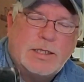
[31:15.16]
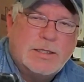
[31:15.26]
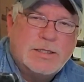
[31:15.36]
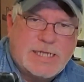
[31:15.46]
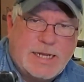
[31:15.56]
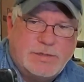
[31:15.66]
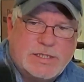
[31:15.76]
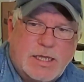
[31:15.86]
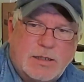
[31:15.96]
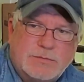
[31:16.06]

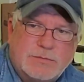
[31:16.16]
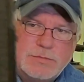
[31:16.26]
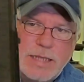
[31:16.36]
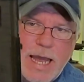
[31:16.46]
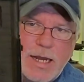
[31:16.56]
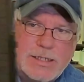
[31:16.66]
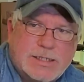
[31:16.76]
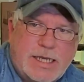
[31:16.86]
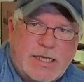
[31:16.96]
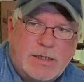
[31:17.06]
Samsung
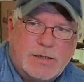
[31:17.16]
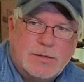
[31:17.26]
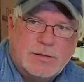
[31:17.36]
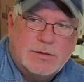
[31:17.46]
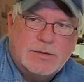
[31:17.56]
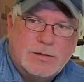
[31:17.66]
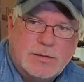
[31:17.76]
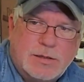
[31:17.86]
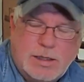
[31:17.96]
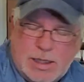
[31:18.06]
Galaxy.
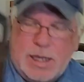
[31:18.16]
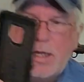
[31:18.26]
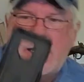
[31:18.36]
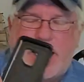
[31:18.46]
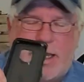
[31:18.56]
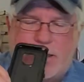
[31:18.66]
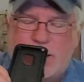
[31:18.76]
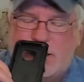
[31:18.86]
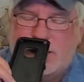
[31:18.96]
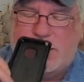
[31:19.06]
And,
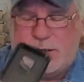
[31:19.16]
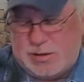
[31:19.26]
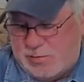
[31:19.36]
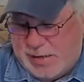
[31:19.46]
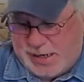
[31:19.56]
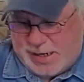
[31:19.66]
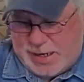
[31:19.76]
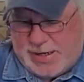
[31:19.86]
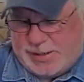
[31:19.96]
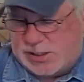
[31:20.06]
oh my
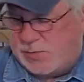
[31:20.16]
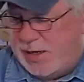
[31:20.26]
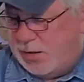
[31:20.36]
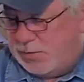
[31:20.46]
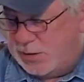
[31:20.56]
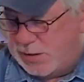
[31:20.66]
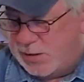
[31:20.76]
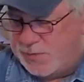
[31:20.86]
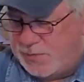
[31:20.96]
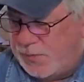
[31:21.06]
God, it smells.
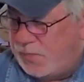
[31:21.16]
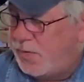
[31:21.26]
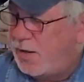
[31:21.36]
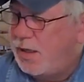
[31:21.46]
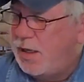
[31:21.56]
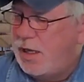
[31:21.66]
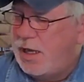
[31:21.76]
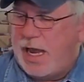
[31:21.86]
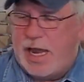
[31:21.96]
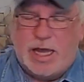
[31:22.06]

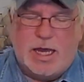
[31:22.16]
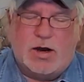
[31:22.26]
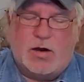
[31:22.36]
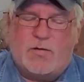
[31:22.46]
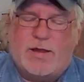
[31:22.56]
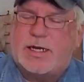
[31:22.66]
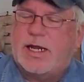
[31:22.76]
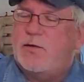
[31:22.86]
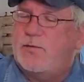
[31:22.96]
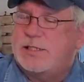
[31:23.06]
And all they
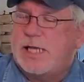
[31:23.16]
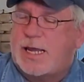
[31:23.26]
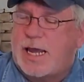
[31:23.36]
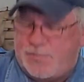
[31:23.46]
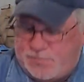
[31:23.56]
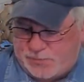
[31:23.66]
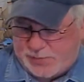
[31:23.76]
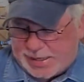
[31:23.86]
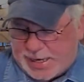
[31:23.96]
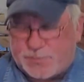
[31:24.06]
did was they kept
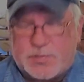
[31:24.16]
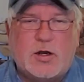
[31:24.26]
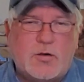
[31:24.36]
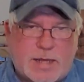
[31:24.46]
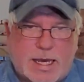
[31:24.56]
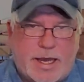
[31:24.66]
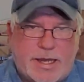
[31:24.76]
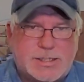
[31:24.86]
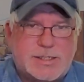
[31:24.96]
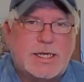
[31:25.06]
the new
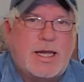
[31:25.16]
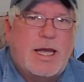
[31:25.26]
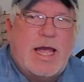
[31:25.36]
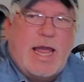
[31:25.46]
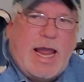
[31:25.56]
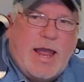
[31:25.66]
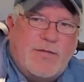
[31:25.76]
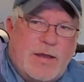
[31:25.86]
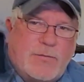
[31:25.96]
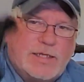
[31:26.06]
case and
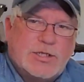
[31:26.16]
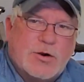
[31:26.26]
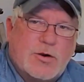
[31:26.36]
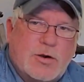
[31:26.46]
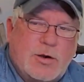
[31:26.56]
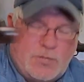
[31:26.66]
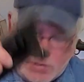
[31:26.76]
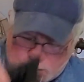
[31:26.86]
they returned the